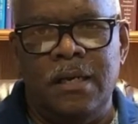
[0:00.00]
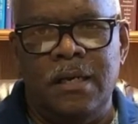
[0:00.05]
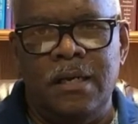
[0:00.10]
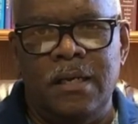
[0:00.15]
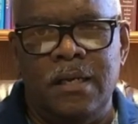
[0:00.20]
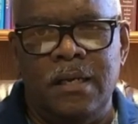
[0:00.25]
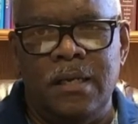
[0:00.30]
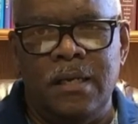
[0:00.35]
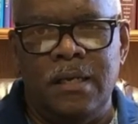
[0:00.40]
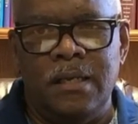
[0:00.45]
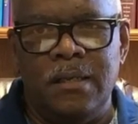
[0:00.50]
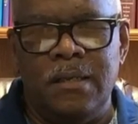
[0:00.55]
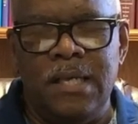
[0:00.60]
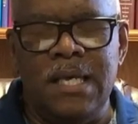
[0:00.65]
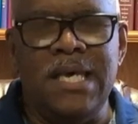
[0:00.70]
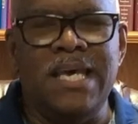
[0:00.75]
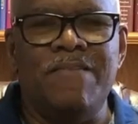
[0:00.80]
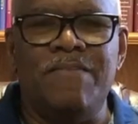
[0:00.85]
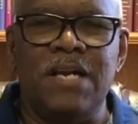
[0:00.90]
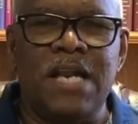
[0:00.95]
He even
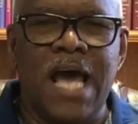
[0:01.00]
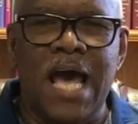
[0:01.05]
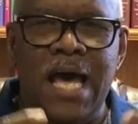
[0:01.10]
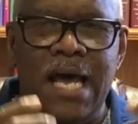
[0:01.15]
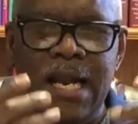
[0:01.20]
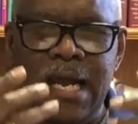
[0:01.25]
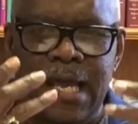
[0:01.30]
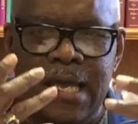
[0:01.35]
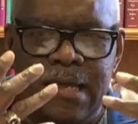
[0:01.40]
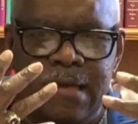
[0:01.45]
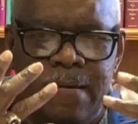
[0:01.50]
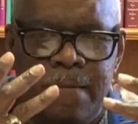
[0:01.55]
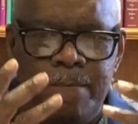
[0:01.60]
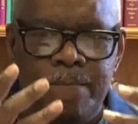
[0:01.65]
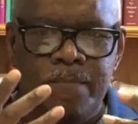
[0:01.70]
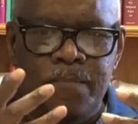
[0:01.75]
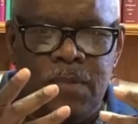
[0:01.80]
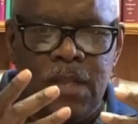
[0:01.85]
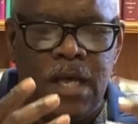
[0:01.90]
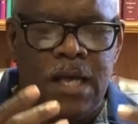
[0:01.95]
had a
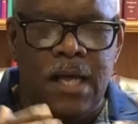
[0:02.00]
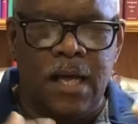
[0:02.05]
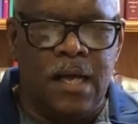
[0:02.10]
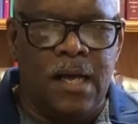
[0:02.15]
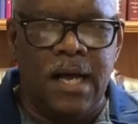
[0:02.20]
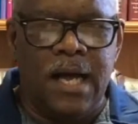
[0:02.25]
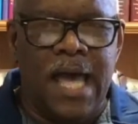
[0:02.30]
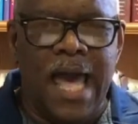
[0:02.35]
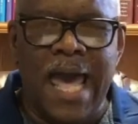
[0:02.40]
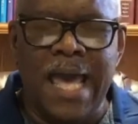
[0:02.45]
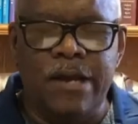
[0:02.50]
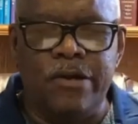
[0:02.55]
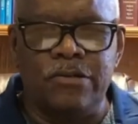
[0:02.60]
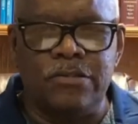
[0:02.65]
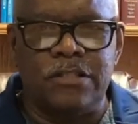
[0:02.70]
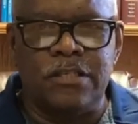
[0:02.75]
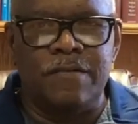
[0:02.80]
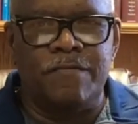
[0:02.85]
handkerchief over